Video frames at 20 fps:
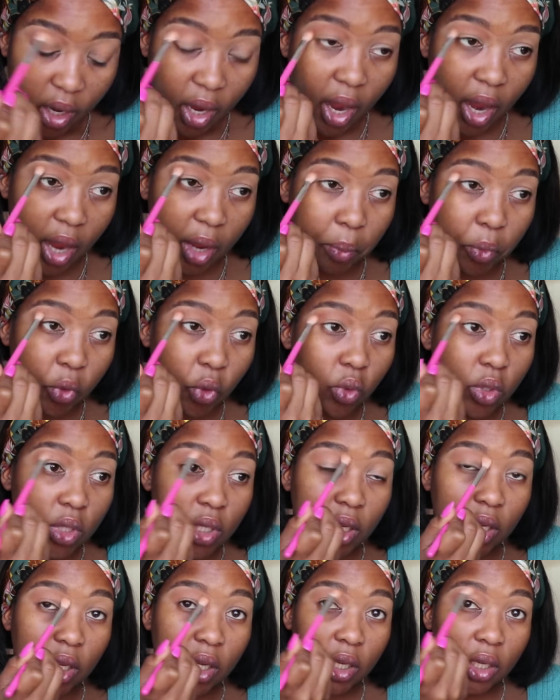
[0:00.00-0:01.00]
I'm
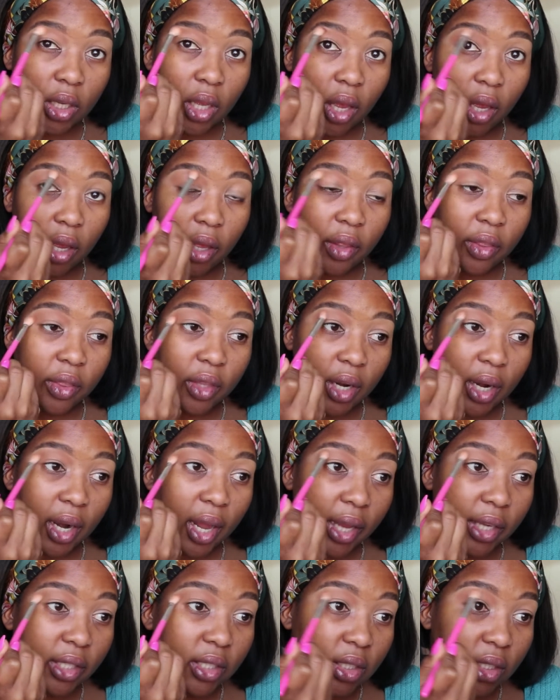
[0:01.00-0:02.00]
using the
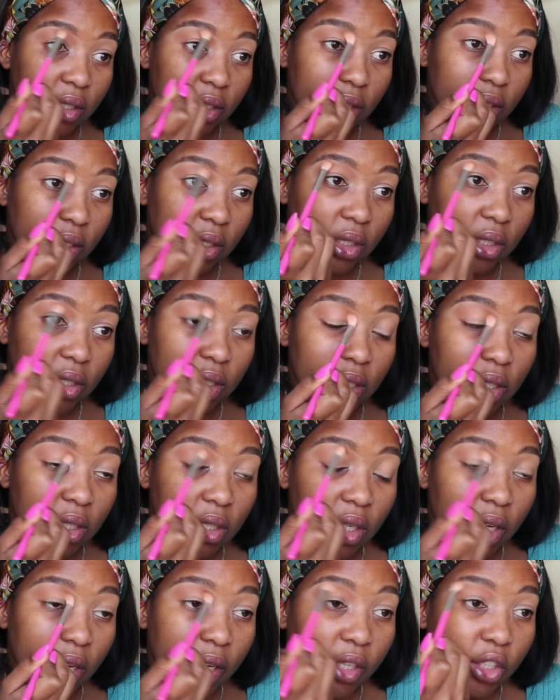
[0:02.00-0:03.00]
lightest
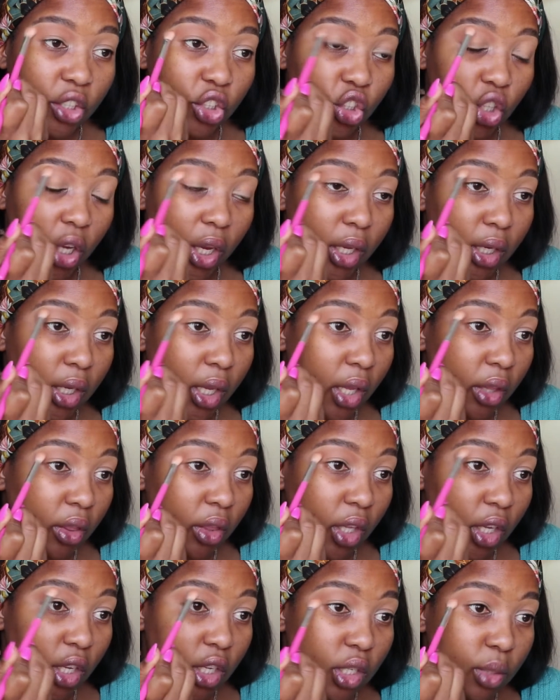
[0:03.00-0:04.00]
shade in
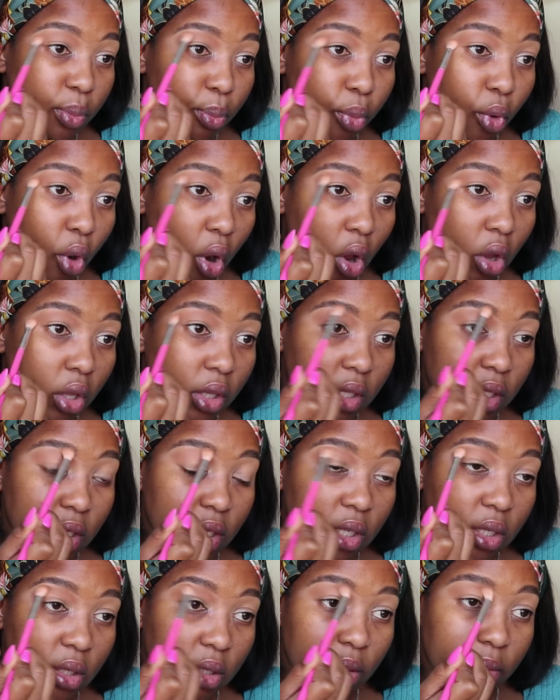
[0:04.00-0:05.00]
this
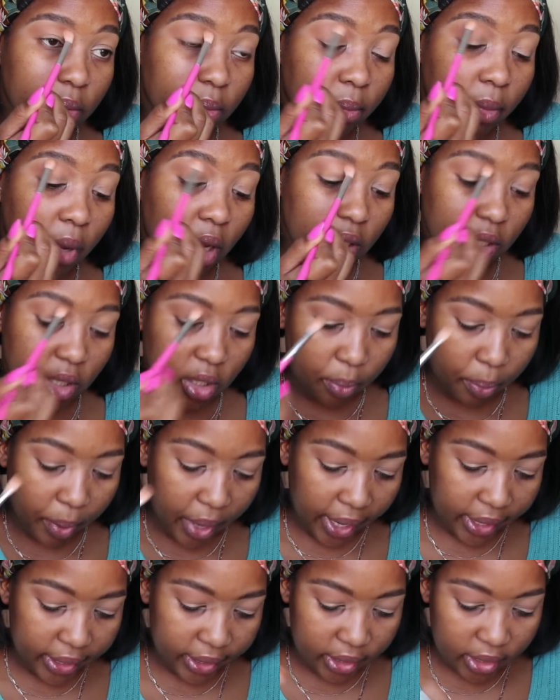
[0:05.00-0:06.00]
Bronze Master
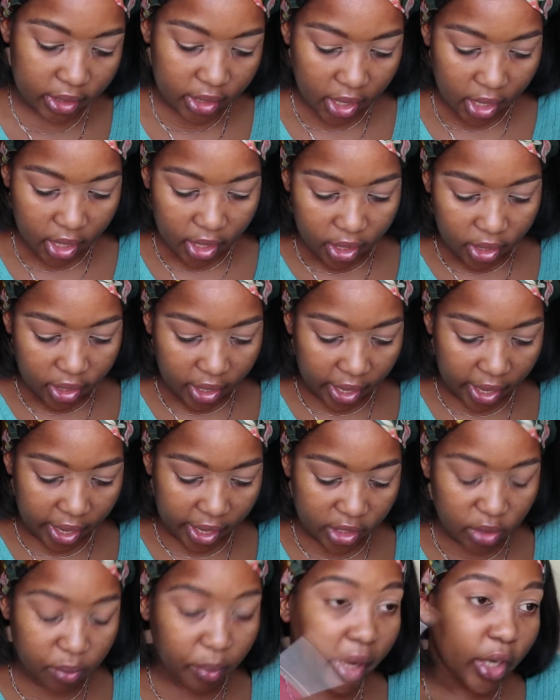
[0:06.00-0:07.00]
palette
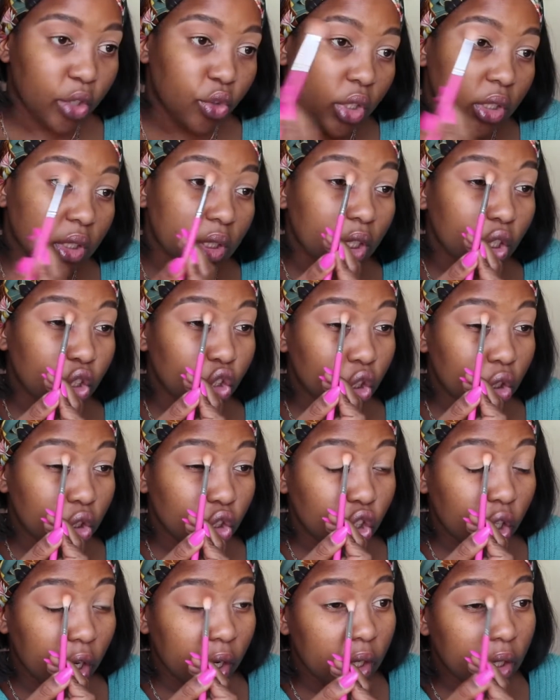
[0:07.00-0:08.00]
as my transition
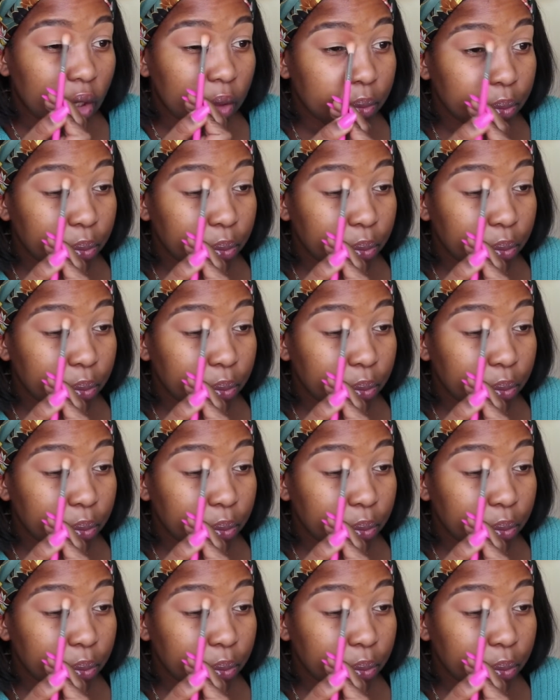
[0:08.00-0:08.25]
shade.